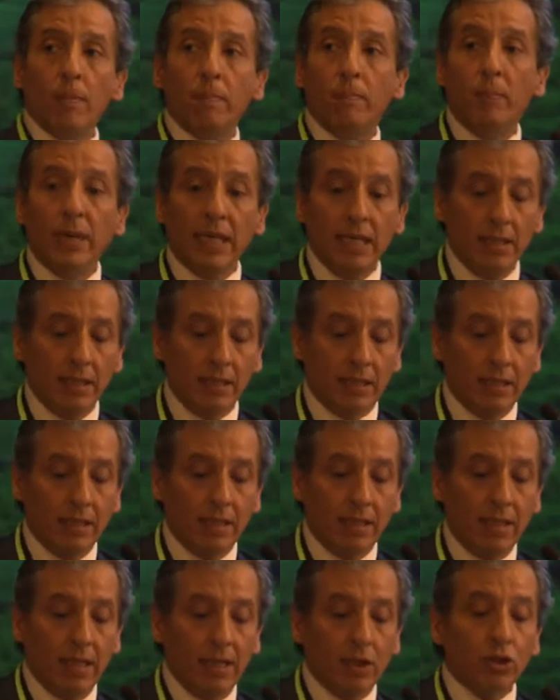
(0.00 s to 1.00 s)
build
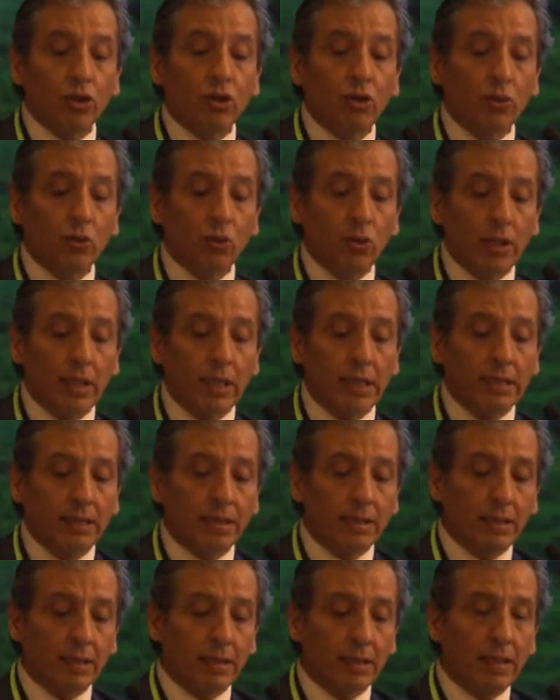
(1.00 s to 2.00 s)
through
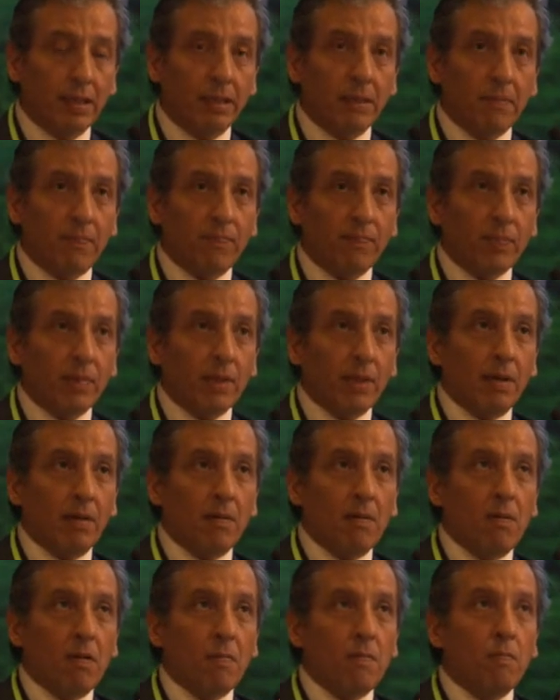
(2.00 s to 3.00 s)
this
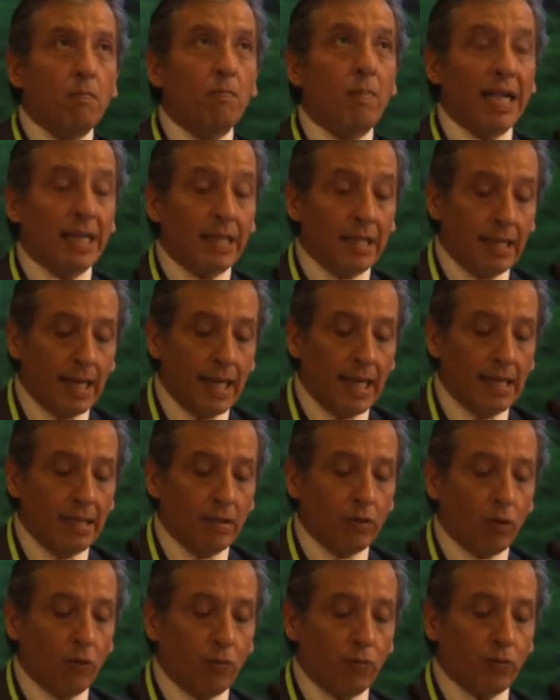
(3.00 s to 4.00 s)
mandate
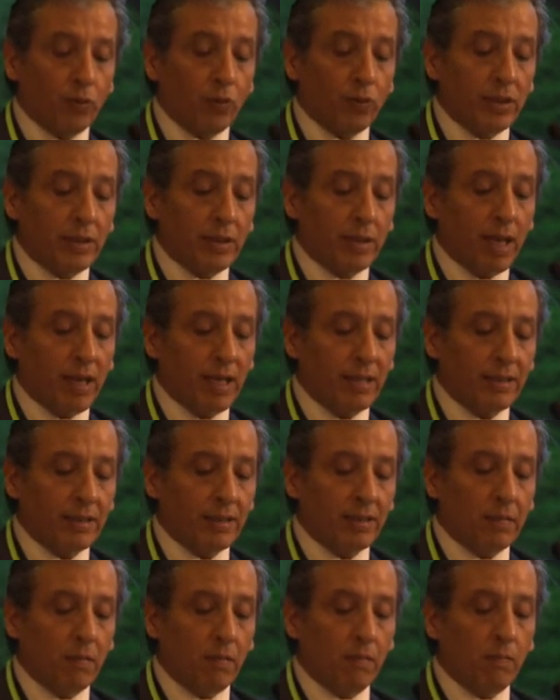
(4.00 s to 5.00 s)
of
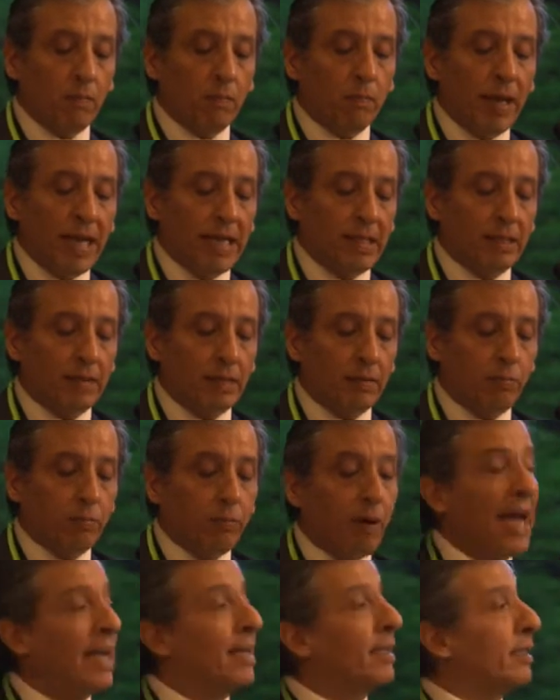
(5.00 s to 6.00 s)
results-based
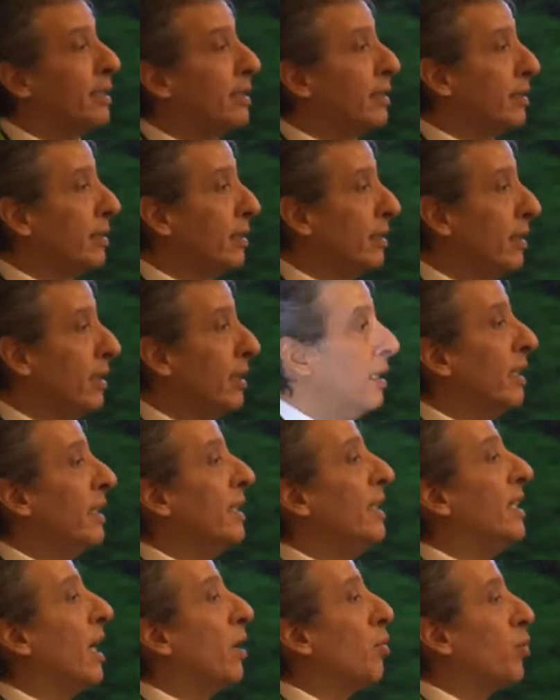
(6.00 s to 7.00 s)
finance
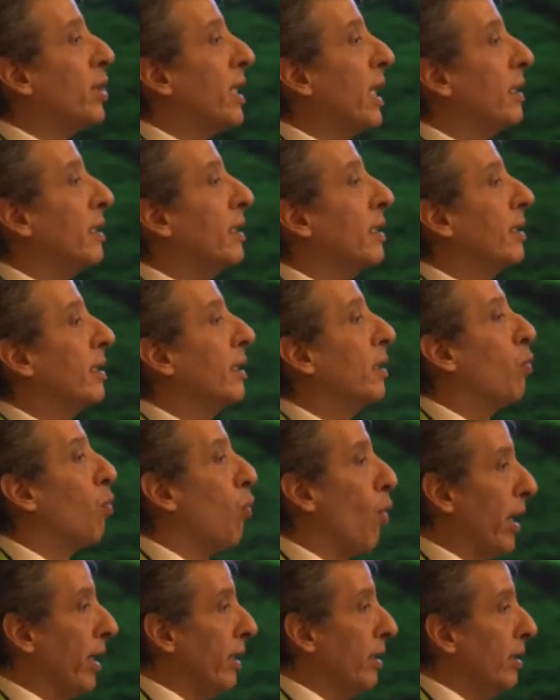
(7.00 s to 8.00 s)
in a realistic
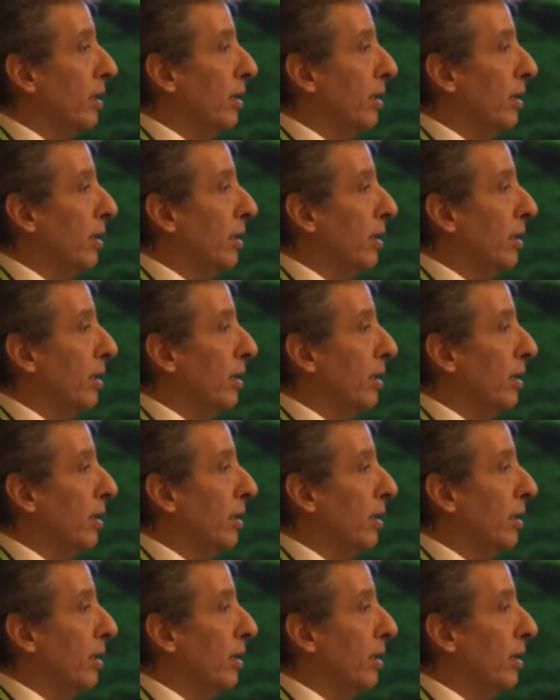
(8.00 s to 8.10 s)
way?